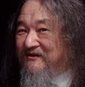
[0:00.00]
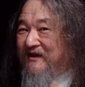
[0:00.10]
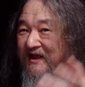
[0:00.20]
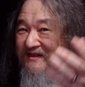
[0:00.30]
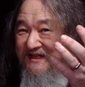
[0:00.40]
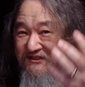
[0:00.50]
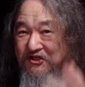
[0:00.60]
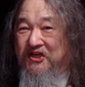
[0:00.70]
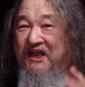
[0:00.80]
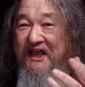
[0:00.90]
theory that's
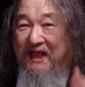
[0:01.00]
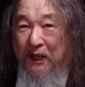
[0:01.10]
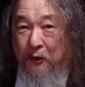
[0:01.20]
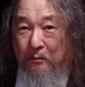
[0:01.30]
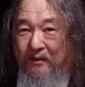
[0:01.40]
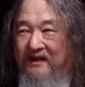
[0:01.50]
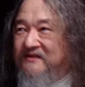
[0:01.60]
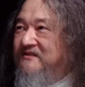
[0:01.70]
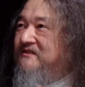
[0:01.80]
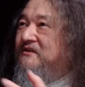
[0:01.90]
going to help
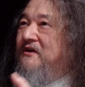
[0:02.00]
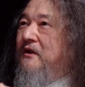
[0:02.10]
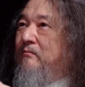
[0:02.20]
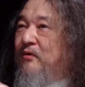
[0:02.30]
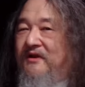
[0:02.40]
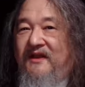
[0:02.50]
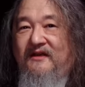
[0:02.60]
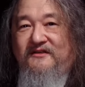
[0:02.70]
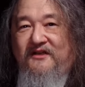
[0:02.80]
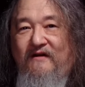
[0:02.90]
us, it's going to
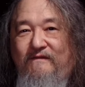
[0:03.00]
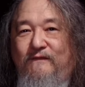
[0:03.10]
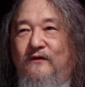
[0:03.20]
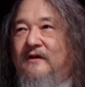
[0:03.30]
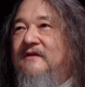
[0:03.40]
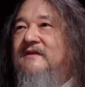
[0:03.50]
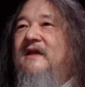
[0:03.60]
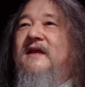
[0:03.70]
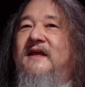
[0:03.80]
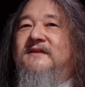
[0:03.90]
predict stuff for us,
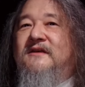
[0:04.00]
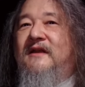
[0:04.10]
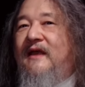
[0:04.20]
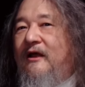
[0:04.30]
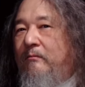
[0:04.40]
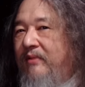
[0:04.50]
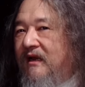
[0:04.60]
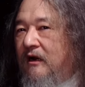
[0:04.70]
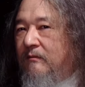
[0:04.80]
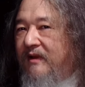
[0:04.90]
it's going to help
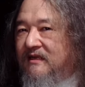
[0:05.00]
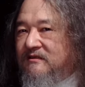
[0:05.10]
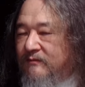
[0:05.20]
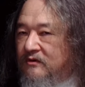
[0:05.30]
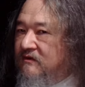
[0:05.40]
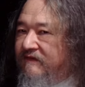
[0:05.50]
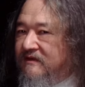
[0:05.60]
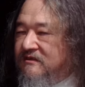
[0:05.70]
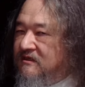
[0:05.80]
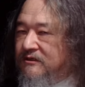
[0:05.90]
pick our best move
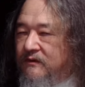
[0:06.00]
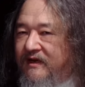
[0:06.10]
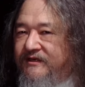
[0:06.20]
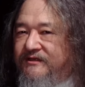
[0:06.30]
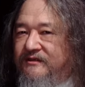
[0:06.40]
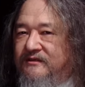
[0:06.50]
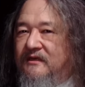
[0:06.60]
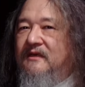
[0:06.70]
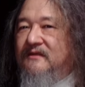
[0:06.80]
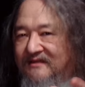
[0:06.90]
in
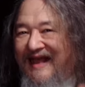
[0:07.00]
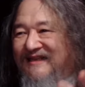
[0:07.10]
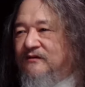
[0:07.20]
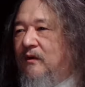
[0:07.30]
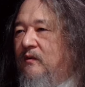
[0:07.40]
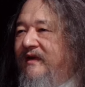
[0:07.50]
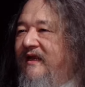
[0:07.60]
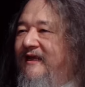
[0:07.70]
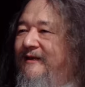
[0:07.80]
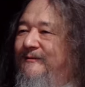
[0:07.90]
situations, that's what we
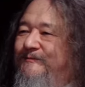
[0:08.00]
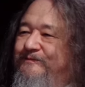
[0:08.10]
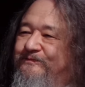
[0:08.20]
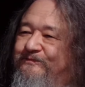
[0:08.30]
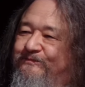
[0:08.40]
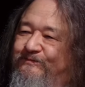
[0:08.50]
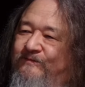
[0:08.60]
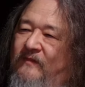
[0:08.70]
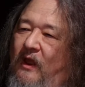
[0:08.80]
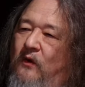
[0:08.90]
need.
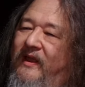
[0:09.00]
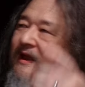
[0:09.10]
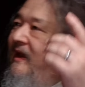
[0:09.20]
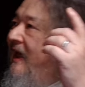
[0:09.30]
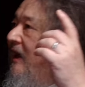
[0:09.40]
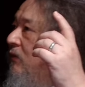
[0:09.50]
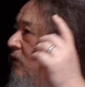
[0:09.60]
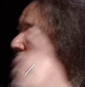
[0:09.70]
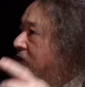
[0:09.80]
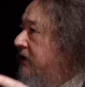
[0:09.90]
Okay, now,
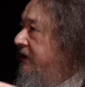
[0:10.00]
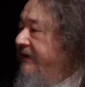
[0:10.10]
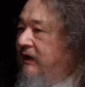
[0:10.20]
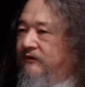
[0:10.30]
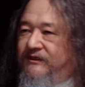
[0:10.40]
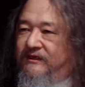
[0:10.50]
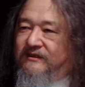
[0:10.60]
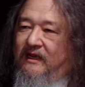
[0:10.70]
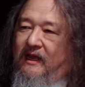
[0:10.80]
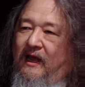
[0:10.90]
one more. Here we go.
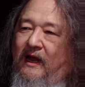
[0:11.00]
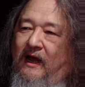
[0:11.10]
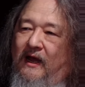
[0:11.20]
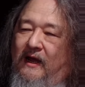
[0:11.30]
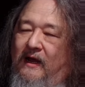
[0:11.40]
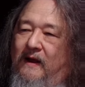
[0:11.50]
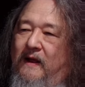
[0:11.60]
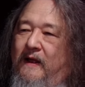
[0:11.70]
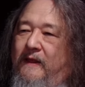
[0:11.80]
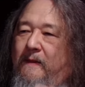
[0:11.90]
Jeez. Uh,
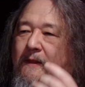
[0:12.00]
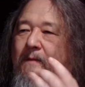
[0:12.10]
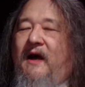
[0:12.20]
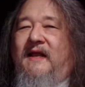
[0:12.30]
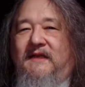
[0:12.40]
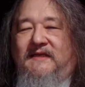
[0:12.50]
uh, the mind